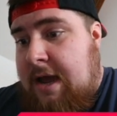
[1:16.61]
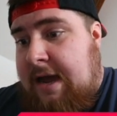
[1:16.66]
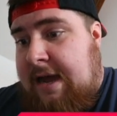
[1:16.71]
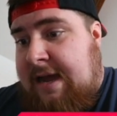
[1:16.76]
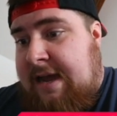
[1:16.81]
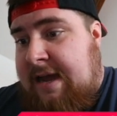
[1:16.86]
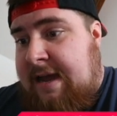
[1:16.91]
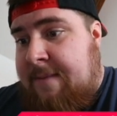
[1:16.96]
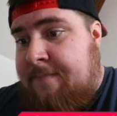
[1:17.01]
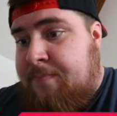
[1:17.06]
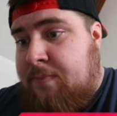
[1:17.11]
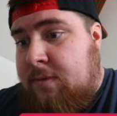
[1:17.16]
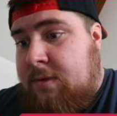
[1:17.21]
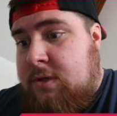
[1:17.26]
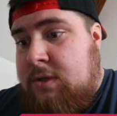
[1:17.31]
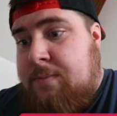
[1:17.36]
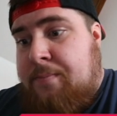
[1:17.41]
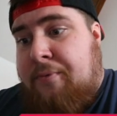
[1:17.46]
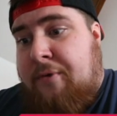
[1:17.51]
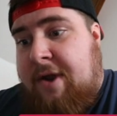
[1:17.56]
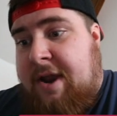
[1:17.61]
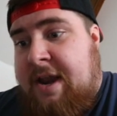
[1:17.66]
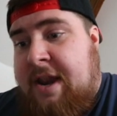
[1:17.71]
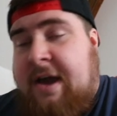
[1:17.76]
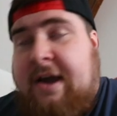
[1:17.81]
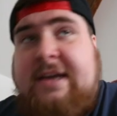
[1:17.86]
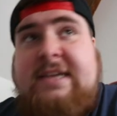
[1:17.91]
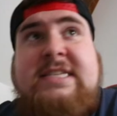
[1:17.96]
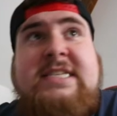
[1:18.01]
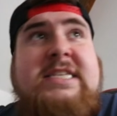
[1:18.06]
Some pretty
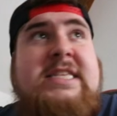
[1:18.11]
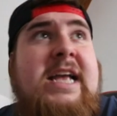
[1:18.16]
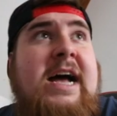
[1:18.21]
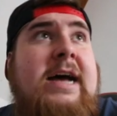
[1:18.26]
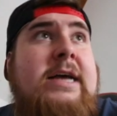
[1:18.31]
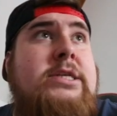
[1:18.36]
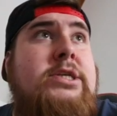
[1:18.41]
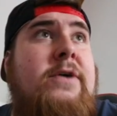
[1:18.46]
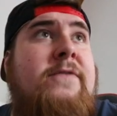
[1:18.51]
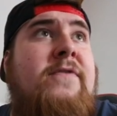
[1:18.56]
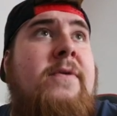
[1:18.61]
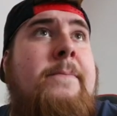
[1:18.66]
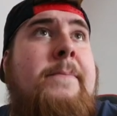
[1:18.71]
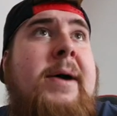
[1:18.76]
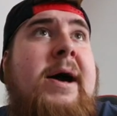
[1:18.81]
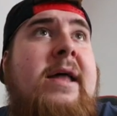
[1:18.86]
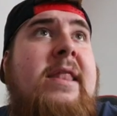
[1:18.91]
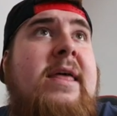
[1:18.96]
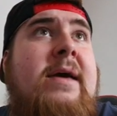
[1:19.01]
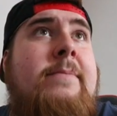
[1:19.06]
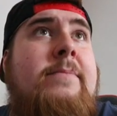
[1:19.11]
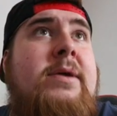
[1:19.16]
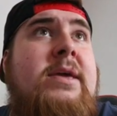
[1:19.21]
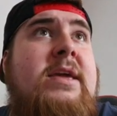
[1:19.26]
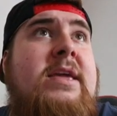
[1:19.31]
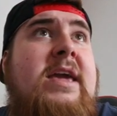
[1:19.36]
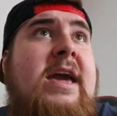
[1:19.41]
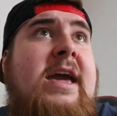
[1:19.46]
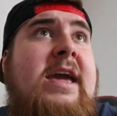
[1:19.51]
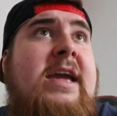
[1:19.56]
nice stats off the bat. Let
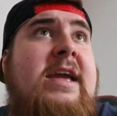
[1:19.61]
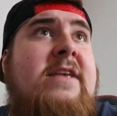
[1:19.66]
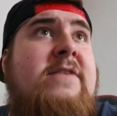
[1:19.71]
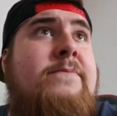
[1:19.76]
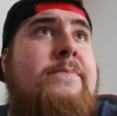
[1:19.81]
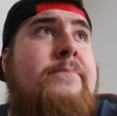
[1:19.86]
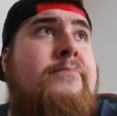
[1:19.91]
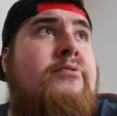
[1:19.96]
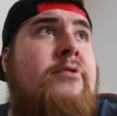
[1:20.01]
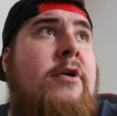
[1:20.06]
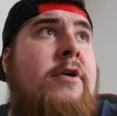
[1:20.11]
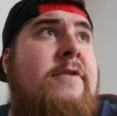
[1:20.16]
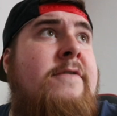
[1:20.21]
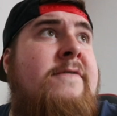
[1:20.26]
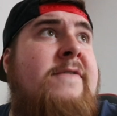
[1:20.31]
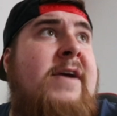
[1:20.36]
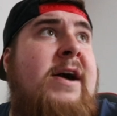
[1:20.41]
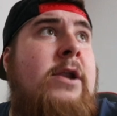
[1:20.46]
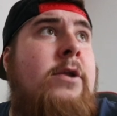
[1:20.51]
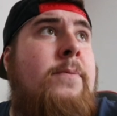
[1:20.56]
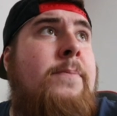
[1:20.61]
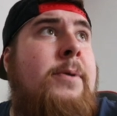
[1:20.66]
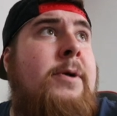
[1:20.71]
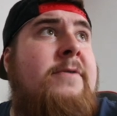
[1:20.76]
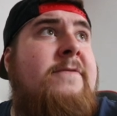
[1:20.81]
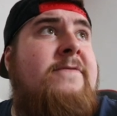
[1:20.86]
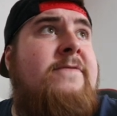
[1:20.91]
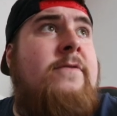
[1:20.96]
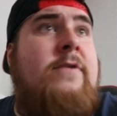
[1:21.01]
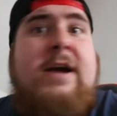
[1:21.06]
me get his profile up
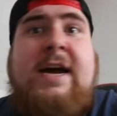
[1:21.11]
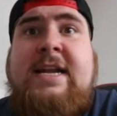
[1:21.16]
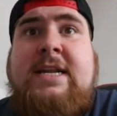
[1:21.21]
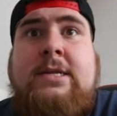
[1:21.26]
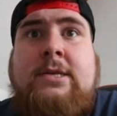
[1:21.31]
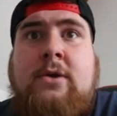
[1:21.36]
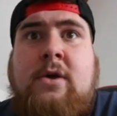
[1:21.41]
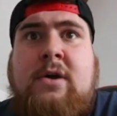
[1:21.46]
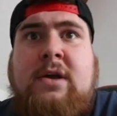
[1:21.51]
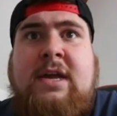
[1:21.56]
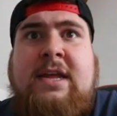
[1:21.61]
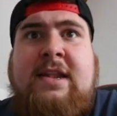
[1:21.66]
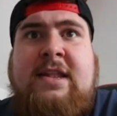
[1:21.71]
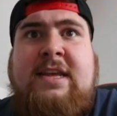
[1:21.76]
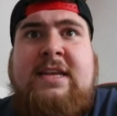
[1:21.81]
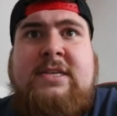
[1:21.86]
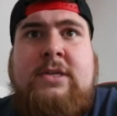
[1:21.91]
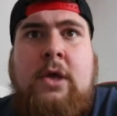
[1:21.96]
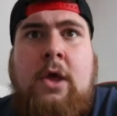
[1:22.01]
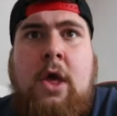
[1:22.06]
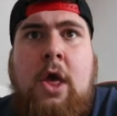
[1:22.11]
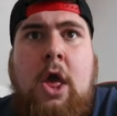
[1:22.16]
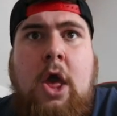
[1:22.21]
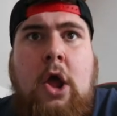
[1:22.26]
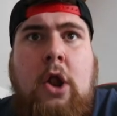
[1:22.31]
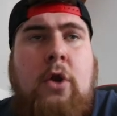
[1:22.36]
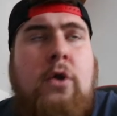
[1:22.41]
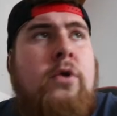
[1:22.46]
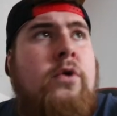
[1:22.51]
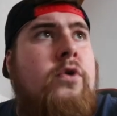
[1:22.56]
on Foothead so I can at least
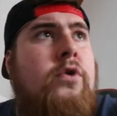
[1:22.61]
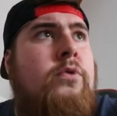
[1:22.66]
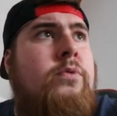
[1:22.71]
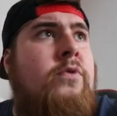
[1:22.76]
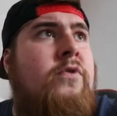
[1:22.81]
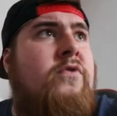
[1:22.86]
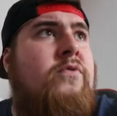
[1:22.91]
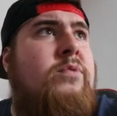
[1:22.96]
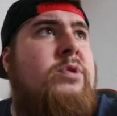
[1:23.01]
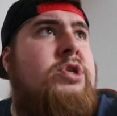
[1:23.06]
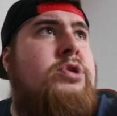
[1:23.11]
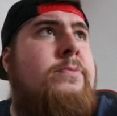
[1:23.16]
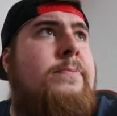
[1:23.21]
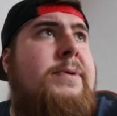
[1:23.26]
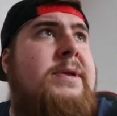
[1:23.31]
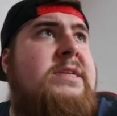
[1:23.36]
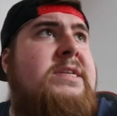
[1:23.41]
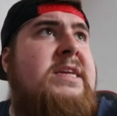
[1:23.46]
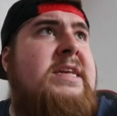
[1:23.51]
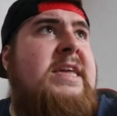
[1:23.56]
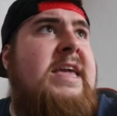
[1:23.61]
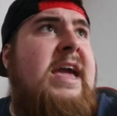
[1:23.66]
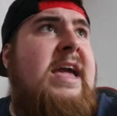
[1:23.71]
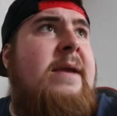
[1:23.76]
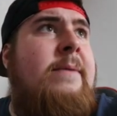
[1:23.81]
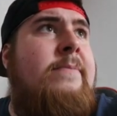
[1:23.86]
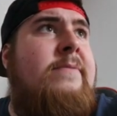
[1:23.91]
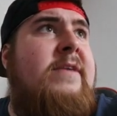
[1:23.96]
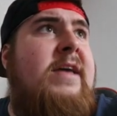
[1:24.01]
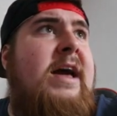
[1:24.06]
look once we jump into
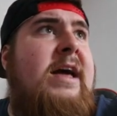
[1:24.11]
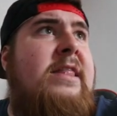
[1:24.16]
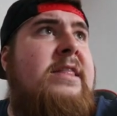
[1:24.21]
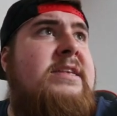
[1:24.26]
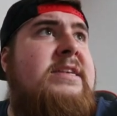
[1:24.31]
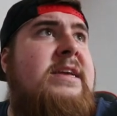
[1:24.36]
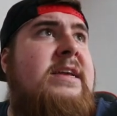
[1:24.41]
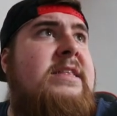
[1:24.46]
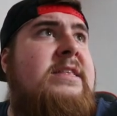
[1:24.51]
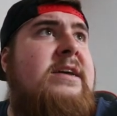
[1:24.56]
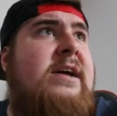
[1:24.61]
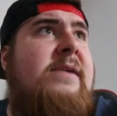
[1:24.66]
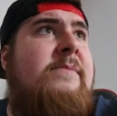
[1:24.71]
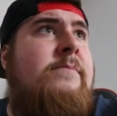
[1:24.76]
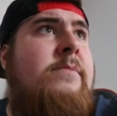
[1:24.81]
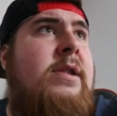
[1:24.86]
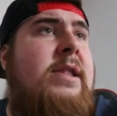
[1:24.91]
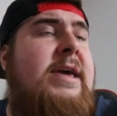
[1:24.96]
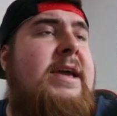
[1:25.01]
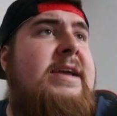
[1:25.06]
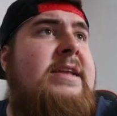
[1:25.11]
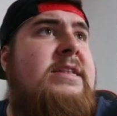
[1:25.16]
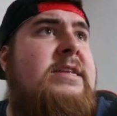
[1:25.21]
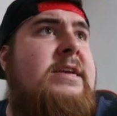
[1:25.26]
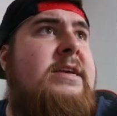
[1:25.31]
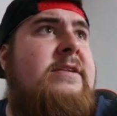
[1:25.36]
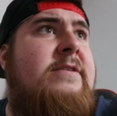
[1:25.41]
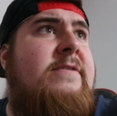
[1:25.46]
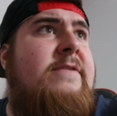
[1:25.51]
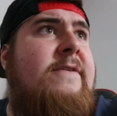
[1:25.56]
games at the same time.
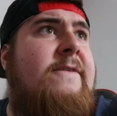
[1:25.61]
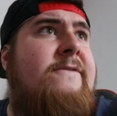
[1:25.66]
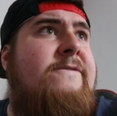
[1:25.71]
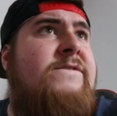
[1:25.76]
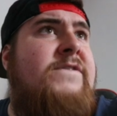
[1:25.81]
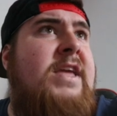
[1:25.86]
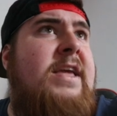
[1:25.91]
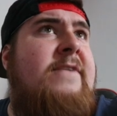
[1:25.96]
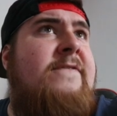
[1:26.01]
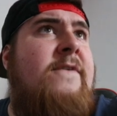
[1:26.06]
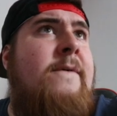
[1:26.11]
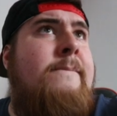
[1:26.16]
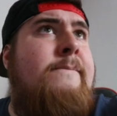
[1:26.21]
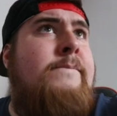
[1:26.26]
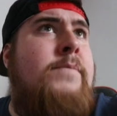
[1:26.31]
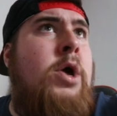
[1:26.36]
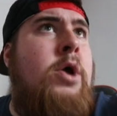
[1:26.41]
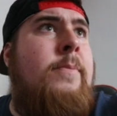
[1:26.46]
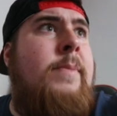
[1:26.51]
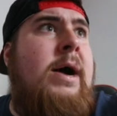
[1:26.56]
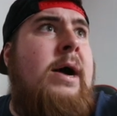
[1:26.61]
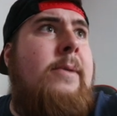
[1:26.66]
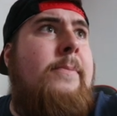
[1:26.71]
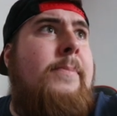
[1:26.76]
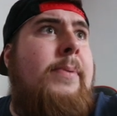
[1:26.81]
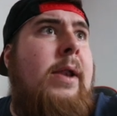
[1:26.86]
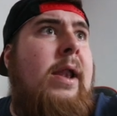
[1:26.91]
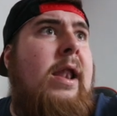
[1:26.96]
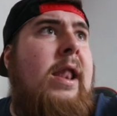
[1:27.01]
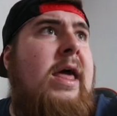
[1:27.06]
Latest FIFA Mobile
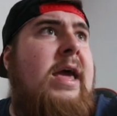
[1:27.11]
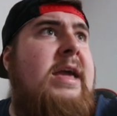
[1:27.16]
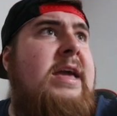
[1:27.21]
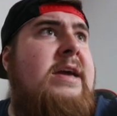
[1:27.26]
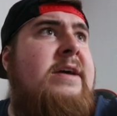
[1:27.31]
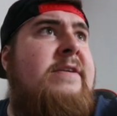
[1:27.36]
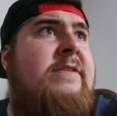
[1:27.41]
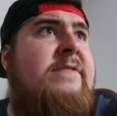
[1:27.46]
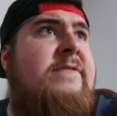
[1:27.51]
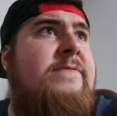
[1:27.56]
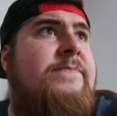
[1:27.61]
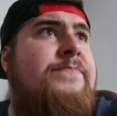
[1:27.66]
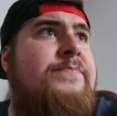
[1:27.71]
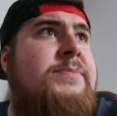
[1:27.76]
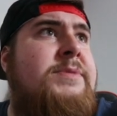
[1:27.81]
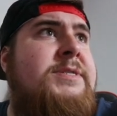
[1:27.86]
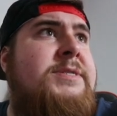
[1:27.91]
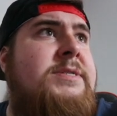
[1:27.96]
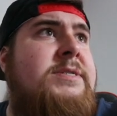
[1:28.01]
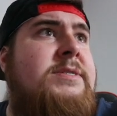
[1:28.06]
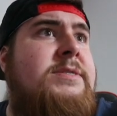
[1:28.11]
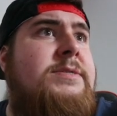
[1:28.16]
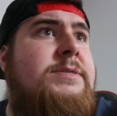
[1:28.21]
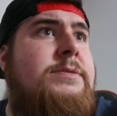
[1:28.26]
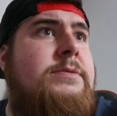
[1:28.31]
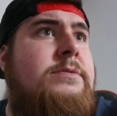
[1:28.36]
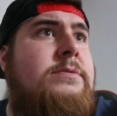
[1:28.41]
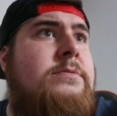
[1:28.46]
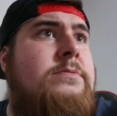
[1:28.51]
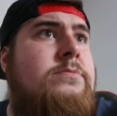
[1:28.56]
players.
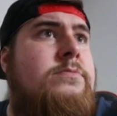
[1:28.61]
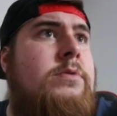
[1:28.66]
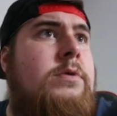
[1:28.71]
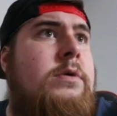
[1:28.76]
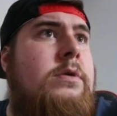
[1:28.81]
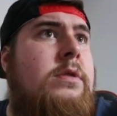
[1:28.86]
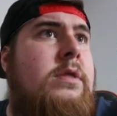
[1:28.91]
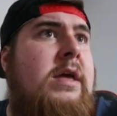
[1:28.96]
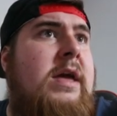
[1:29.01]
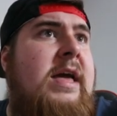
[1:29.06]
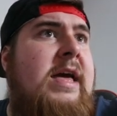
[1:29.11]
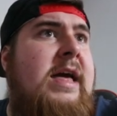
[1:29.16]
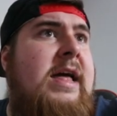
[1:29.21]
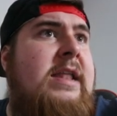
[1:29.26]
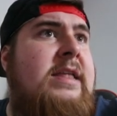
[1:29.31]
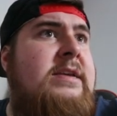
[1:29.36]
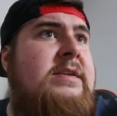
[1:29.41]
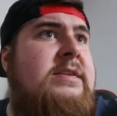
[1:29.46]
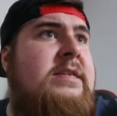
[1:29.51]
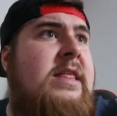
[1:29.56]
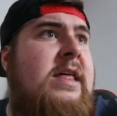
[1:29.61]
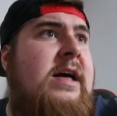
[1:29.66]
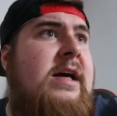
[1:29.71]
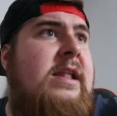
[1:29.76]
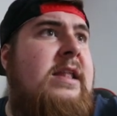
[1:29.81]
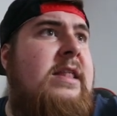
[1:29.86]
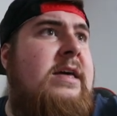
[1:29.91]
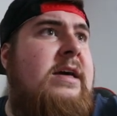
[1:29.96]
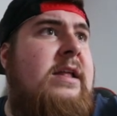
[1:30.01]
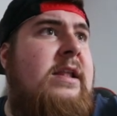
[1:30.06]
What the hell is
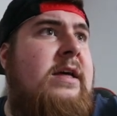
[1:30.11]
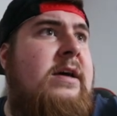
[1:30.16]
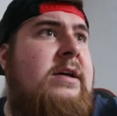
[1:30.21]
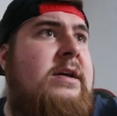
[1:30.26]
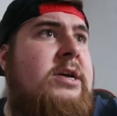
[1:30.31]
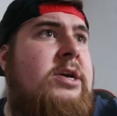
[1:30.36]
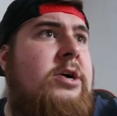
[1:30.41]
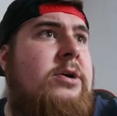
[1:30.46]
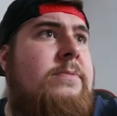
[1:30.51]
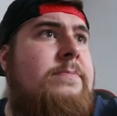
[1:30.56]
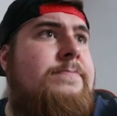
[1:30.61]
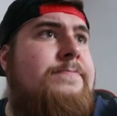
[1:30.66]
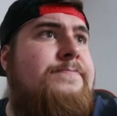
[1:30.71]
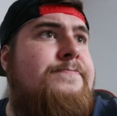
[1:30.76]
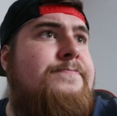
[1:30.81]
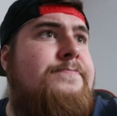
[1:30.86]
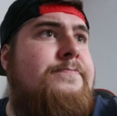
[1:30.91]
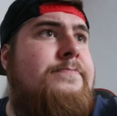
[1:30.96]
that little icon?